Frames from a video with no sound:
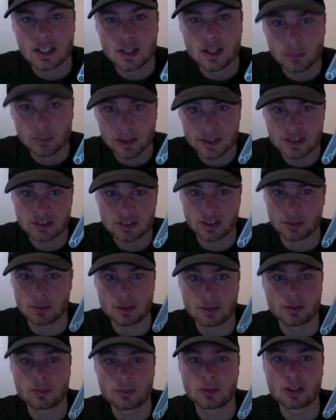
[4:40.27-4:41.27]
Please correct me
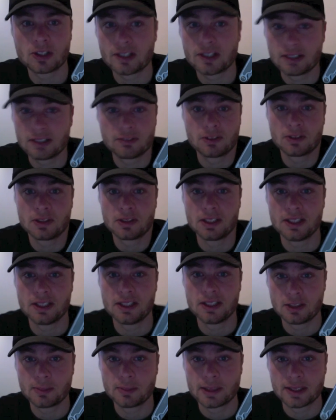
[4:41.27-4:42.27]
if I'm wrong. I have no
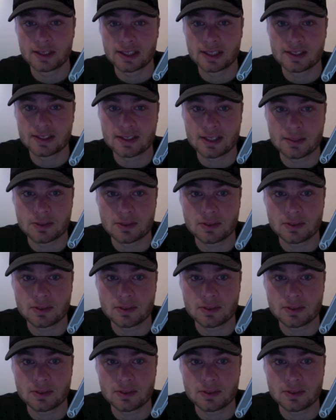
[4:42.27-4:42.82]
idea about date stamps